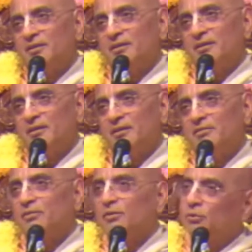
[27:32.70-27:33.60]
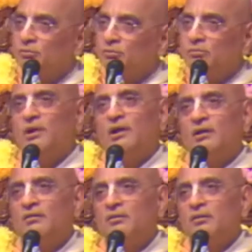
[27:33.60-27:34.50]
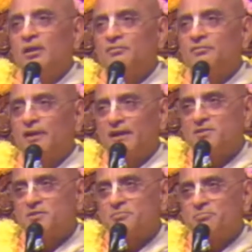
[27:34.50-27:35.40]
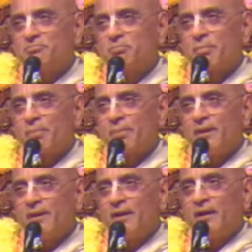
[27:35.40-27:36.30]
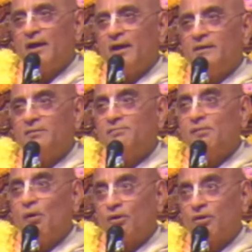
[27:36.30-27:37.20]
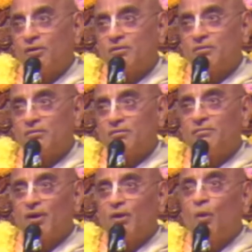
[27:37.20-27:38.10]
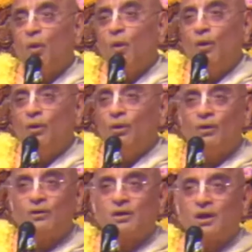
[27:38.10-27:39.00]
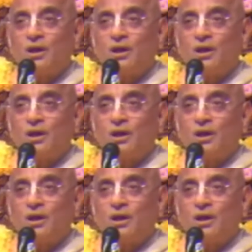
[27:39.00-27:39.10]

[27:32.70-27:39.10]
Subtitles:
So let's fight. And they fought for a long, long time.